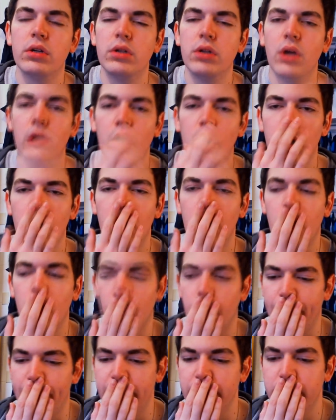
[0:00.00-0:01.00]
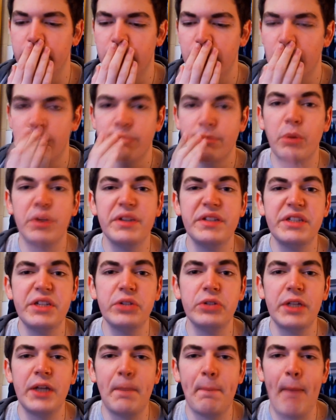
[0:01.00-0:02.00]
Oh, but we
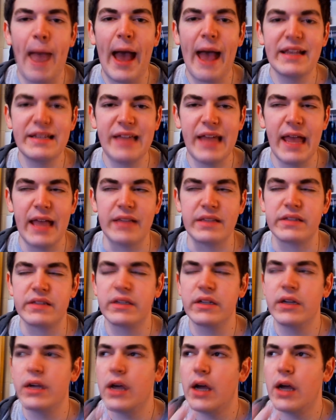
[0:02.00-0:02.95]
still need a past tense.